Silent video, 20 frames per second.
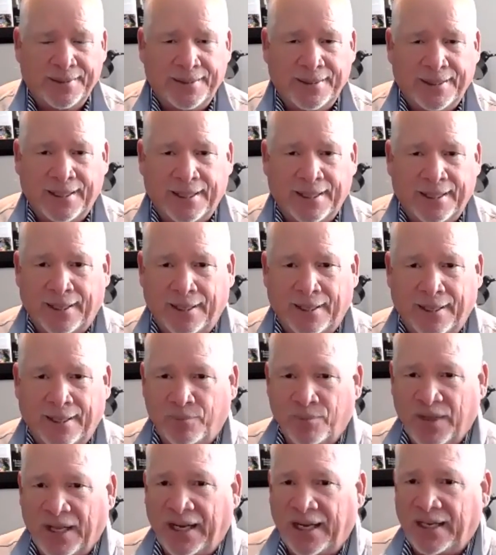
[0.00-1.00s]
them.
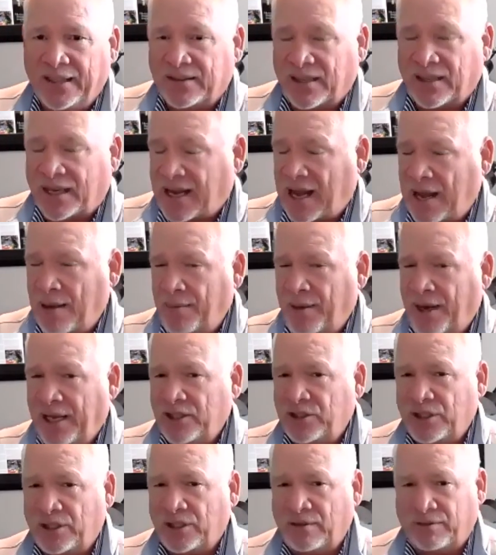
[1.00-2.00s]
Um, it is a
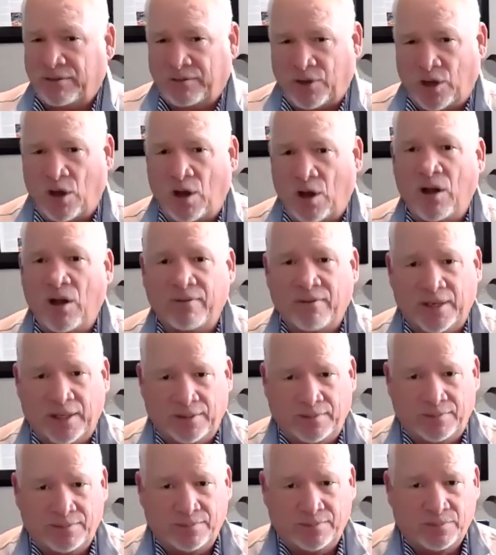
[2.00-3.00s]
combination of all of it,
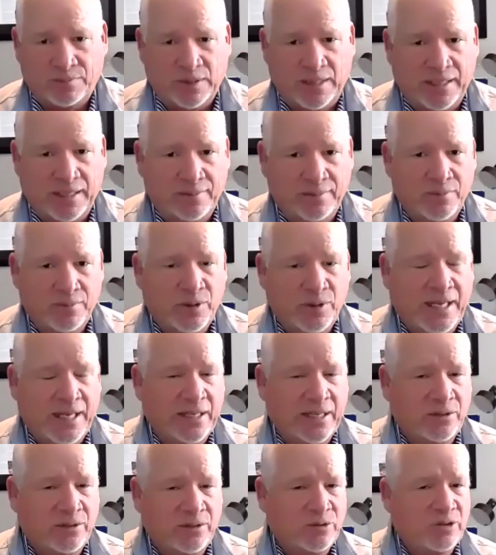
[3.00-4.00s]
right? You
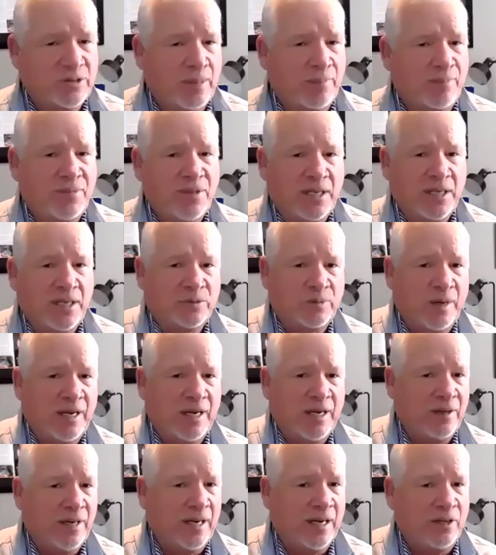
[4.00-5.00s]
can't do some things
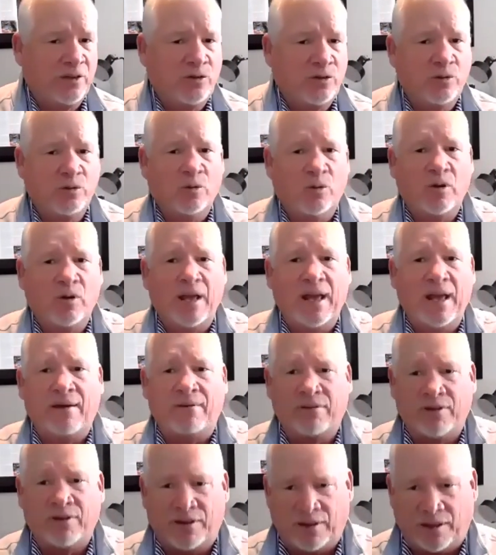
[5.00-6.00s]
right, you got to do
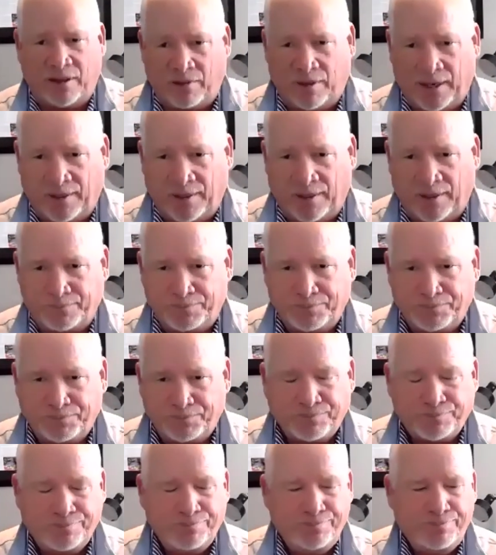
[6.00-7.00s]
everything right.
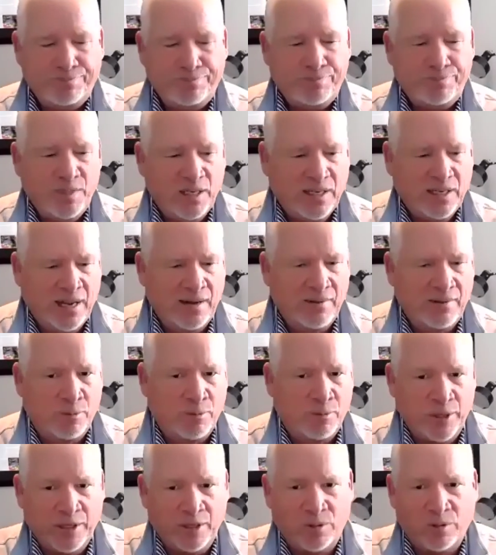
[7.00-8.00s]
Kind of a
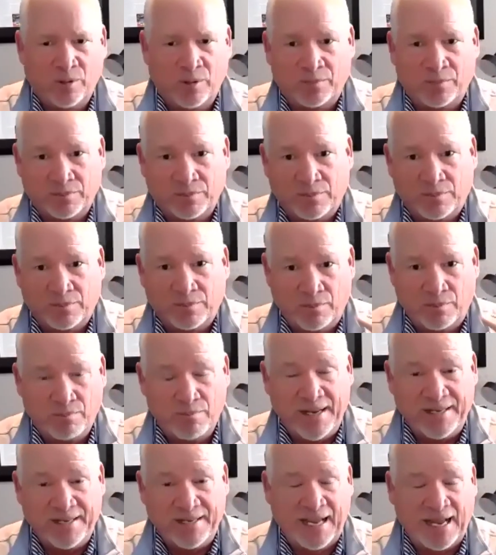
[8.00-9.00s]
Marine Corps
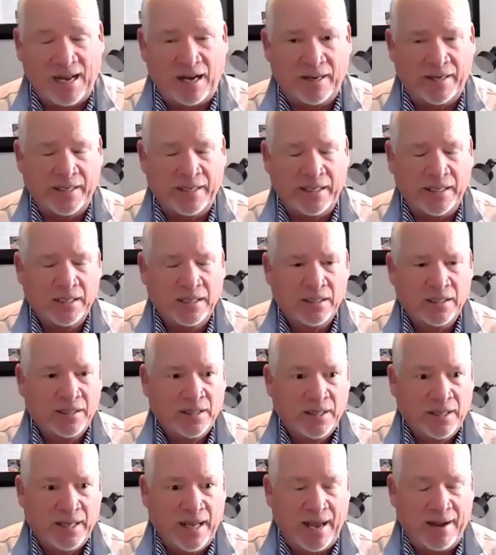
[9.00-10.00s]
mentality.
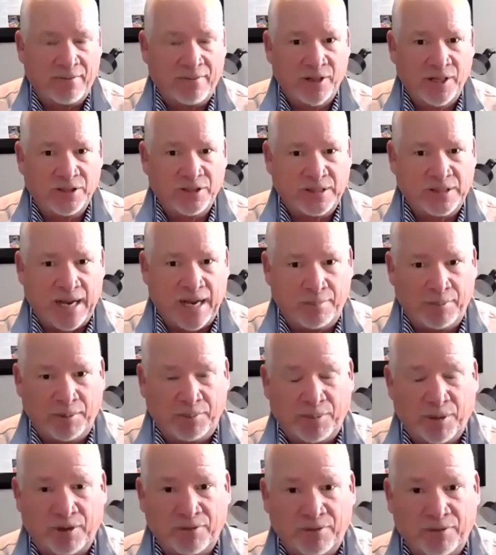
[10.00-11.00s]
Everything's got to be
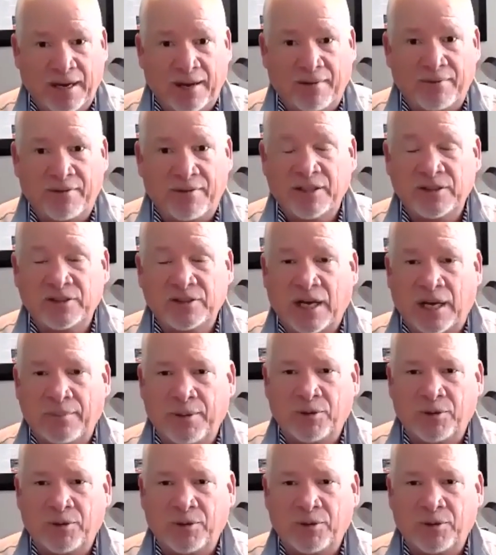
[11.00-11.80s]
perfect, everything's got to be